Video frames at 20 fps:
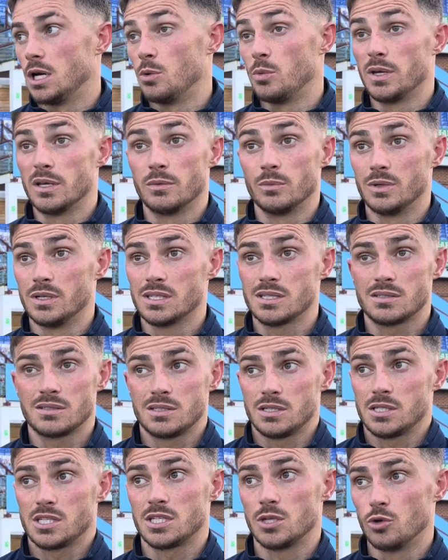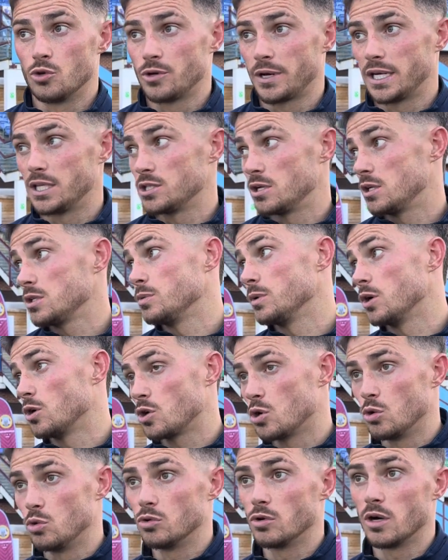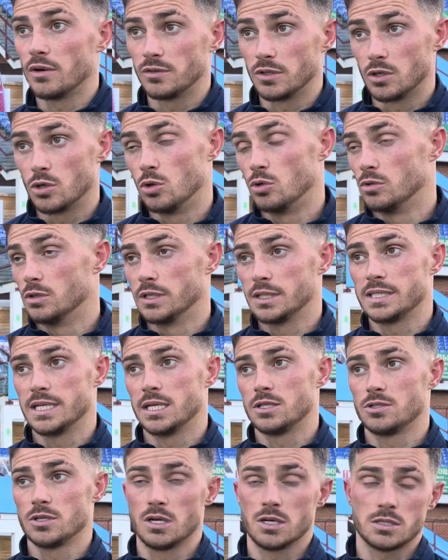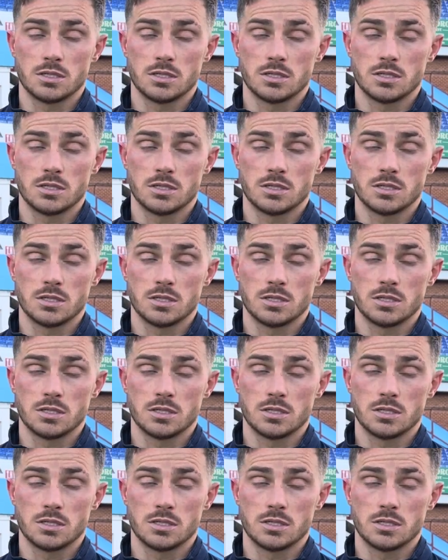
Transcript: we still creating chances, we've got corner after corner, etc.